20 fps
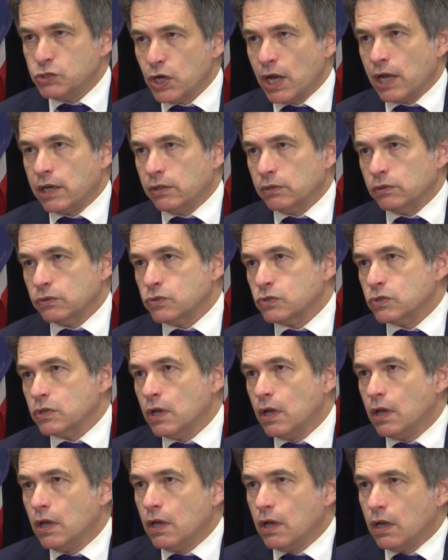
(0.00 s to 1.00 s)

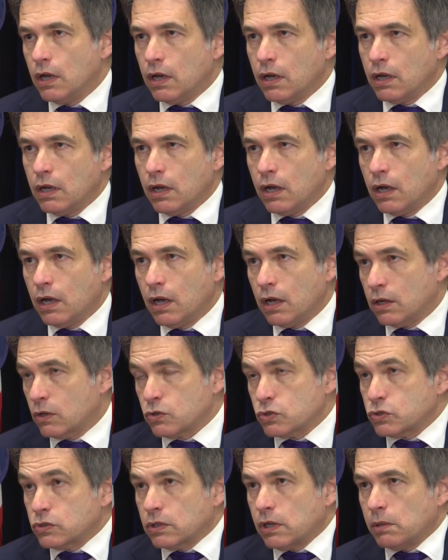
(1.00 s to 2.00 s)
channels
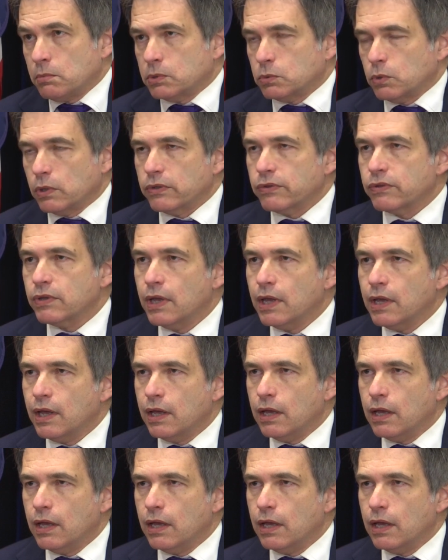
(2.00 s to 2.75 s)
across the Commonwealth.